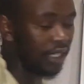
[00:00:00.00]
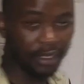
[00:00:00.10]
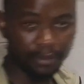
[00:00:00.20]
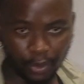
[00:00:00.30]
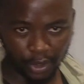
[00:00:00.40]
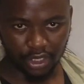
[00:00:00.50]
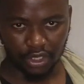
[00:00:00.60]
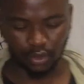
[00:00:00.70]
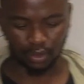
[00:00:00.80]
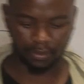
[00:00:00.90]

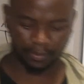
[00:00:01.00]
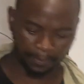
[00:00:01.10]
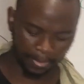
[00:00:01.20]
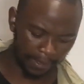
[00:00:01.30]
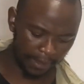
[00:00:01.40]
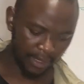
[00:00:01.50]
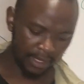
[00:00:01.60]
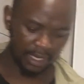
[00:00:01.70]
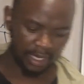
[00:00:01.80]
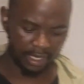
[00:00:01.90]
10.2.
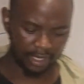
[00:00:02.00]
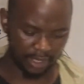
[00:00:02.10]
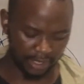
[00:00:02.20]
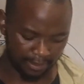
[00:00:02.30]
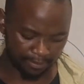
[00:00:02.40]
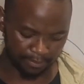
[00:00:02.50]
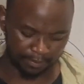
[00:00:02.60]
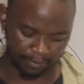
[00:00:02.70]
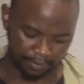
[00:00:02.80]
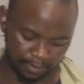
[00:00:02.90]
And
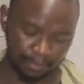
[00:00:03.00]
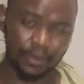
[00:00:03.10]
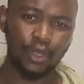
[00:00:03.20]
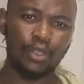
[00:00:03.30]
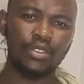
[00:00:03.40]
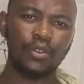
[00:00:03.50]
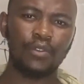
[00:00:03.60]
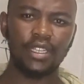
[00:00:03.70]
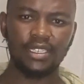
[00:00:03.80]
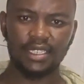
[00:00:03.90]
because of
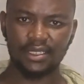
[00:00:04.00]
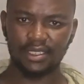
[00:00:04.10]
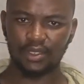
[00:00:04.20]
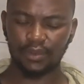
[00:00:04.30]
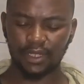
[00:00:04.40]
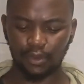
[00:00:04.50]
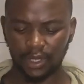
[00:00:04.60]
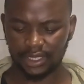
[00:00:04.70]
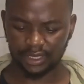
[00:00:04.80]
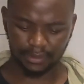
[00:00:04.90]
the intensity of the
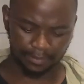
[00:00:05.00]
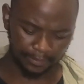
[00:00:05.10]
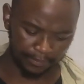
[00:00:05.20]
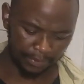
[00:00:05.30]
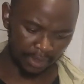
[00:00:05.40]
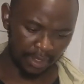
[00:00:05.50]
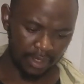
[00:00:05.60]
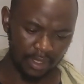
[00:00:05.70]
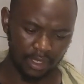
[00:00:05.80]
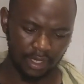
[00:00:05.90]
question,
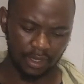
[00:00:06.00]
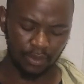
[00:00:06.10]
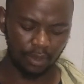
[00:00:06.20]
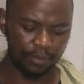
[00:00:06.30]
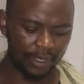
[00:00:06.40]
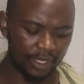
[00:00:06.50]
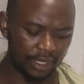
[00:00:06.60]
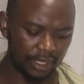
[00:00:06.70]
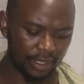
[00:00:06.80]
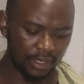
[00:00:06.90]
will
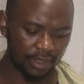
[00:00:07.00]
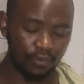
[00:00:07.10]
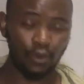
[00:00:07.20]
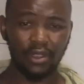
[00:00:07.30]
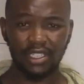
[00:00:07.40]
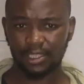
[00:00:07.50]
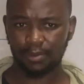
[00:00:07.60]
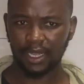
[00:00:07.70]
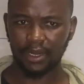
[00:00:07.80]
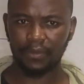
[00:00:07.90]
be, for this
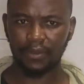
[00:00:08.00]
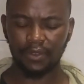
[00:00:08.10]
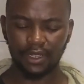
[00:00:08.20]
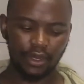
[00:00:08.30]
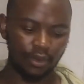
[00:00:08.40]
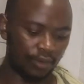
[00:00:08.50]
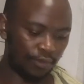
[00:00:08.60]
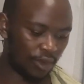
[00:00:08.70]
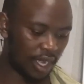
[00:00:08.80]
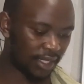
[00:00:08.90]
part of the video, we'll
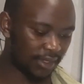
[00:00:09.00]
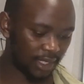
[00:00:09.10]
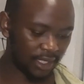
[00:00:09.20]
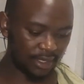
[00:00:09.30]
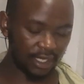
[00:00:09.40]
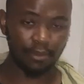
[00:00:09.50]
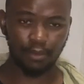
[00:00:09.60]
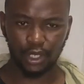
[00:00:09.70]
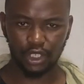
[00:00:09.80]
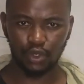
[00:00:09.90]
focus at
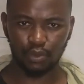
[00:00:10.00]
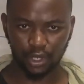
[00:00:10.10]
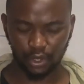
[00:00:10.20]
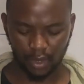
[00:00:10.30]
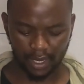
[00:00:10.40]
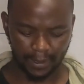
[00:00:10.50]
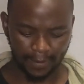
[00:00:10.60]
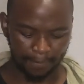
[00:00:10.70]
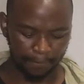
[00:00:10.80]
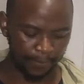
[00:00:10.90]
10.2.1